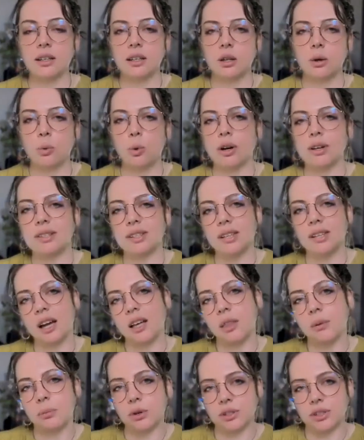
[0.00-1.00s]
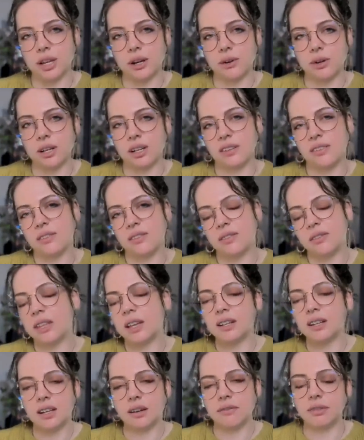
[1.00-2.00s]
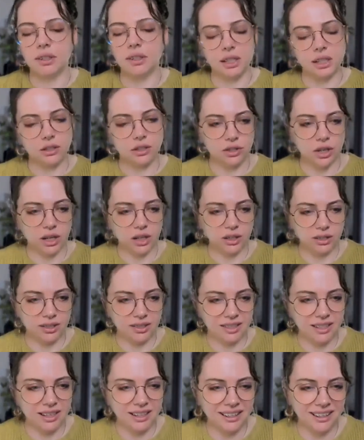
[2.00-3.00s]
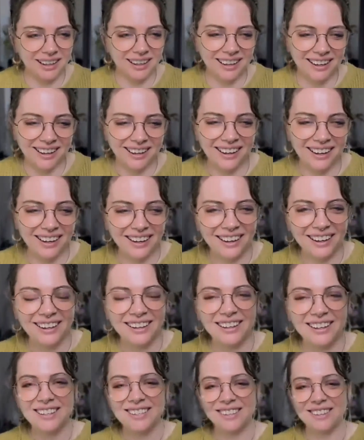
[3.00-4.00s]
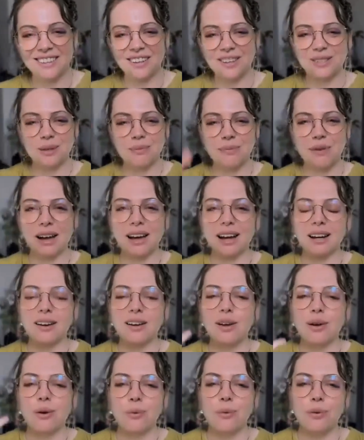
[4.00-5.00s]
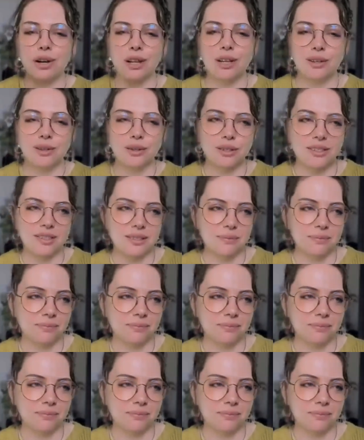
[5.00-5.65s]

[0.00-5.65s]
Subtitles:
Whereas the other books I read, they're definitely distractions. So those are mine. What are yours?